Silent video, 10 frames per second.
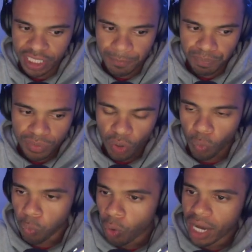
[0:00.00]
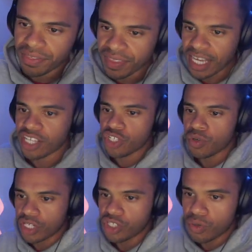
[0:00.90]
actually, what
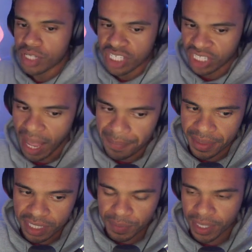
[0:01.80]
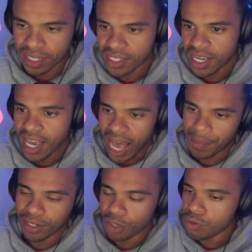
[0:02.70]
things you can do to stop this. Because,
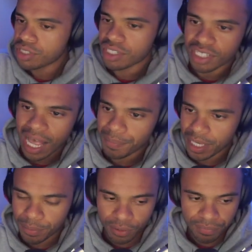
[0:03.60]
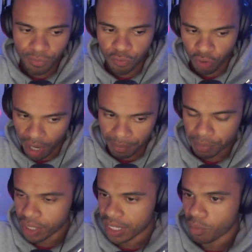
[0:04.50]
I mean, who's to stop people
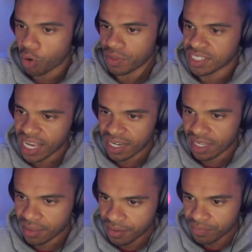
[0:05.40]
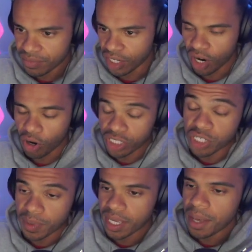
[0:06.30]
from putting more than ten E T H? You know, or
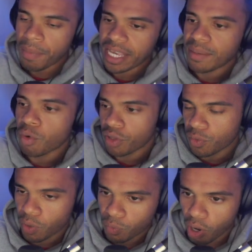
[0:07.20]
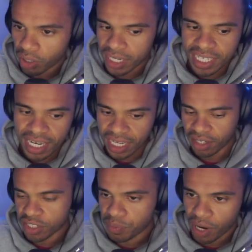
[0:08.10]
excuse me, making more than one wallet and
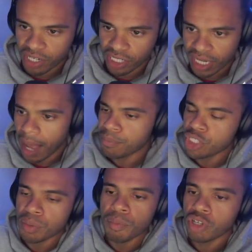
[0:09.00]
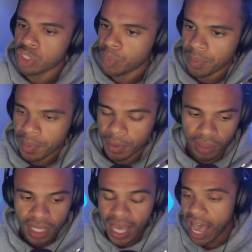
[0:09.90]
getting in on this project. I'm sure multiple
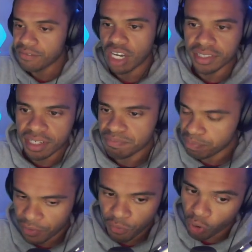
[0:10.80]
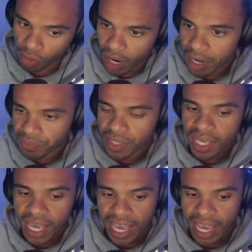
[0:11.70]
people have done this before, right?